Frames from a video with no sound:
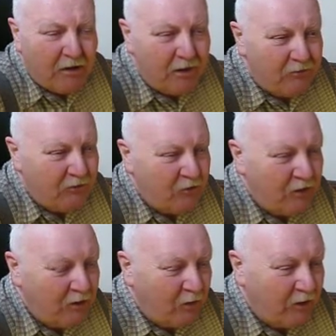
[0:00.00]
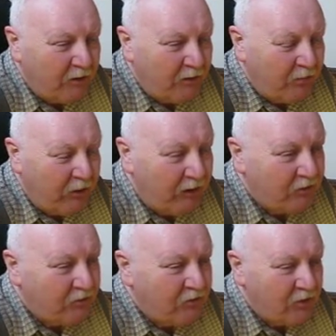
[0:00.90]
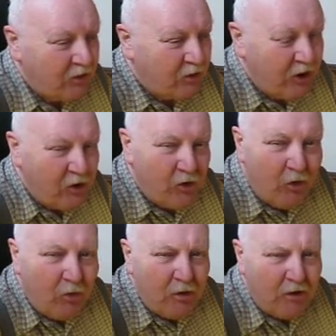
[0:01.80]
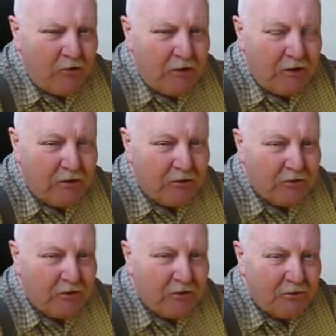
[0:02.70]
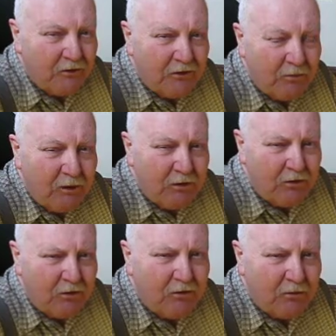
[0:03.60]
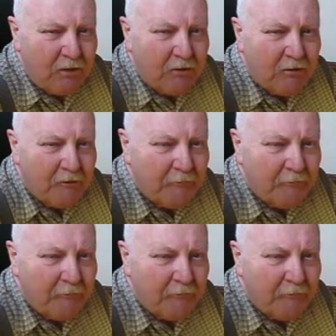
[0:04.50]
If you really want independence, you get nowhere reading the Scottish Independent newspaper.